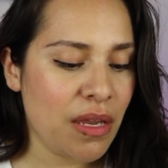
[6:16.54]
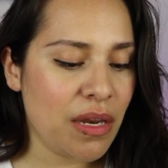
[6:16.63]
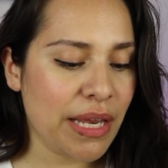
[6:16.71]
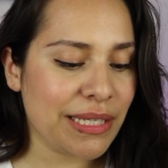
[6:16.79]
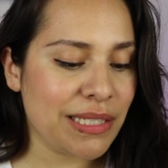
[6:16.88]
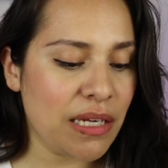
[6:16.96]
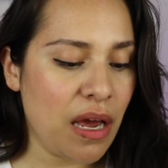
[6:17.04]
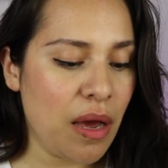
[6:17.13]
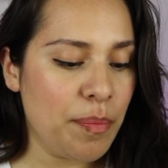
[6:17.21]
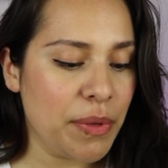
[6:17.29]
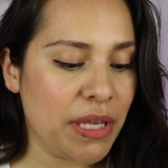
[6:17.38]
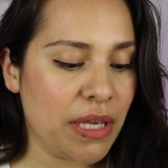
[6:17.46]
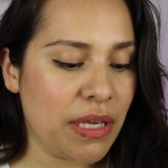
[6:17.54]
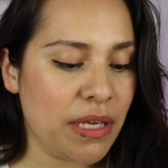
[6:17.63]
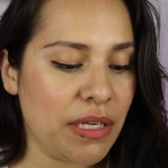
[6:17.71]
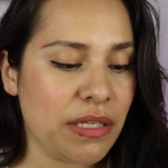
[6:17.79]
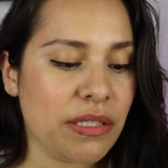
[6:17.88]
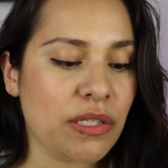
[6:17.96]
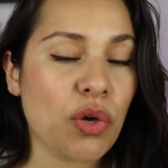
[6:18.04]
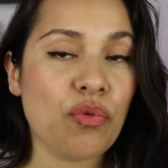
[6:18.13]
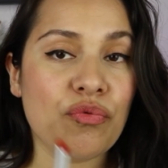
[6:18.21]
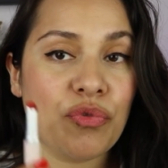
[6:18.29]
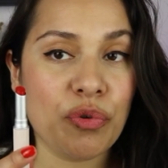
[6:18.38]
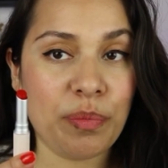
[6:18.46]
Next up is
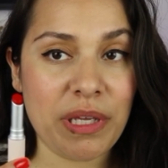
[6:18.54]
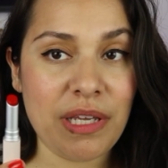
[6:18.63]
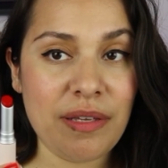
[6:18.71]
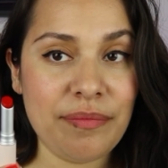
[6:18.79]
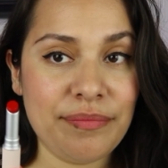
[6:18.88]
Ruby.